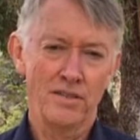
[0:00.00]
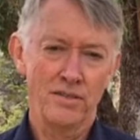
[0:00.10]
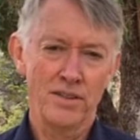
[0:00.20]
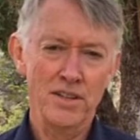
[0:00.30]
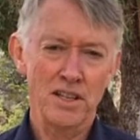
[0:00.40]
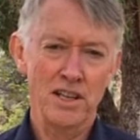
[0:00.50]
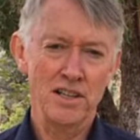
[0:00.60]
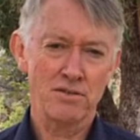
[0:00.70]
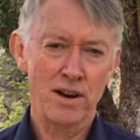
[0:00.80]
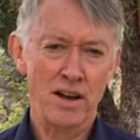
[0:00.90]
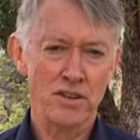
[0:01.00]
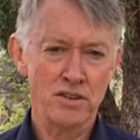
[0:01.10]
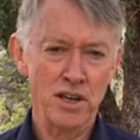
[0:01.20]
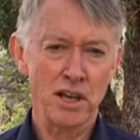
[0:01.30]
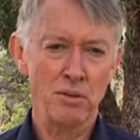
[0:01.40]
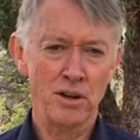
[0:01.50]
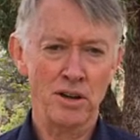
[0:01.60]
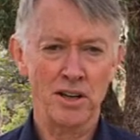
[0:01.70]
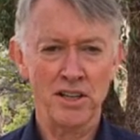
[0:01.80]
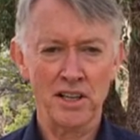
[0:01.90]
This is rather tricky when you're
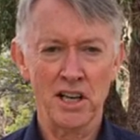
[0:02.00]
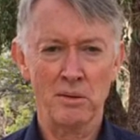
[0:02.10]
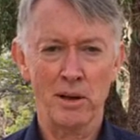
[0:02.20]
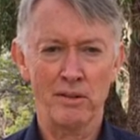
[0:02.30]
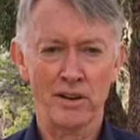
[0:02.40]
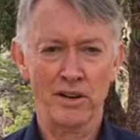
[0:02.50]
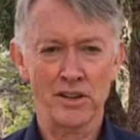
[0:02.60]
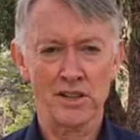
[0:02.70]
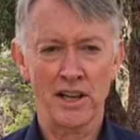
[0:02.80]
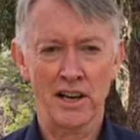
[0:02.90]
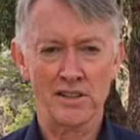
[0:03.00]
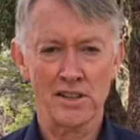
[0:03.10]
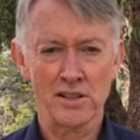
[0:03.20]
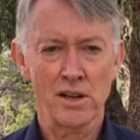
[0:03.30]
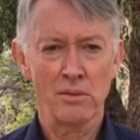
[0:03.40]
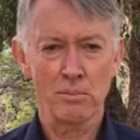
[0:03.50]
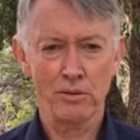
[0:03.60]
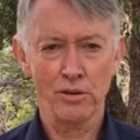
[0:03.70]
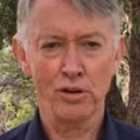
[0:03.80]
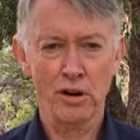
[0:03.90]
conducting a benefit cost analysis
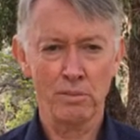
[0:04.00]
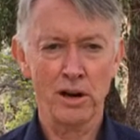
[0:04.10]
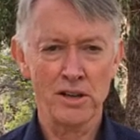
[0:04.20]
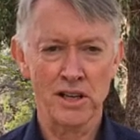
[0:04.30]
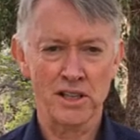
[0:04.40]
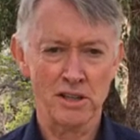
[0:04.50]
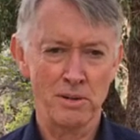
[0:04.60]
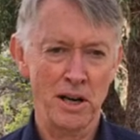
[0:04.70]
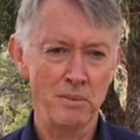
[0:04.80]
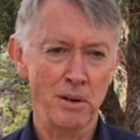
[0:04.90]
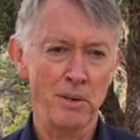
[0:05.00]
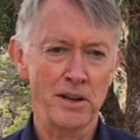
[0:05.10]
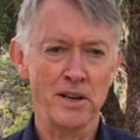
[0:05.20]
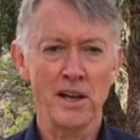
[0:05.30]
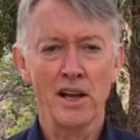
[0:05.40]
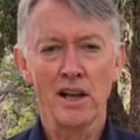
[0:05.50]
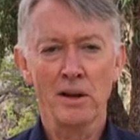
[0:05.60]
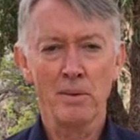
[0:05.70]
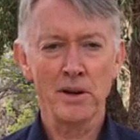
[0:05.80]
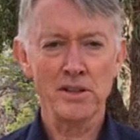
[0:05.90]
before a project has been implemented, because